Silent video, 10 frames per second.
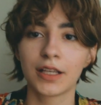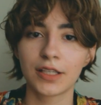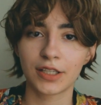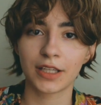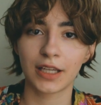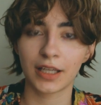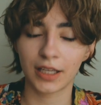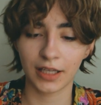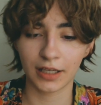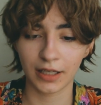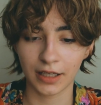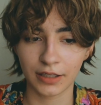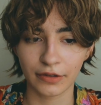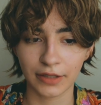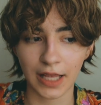She
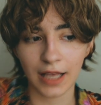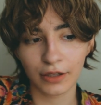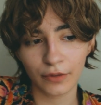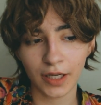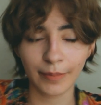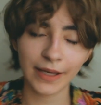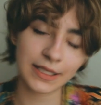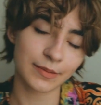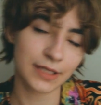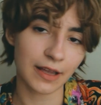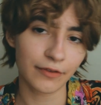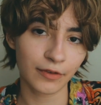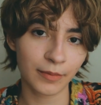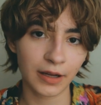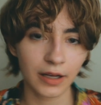was like, do you want to pick some stuff
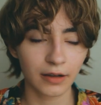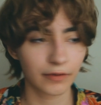from my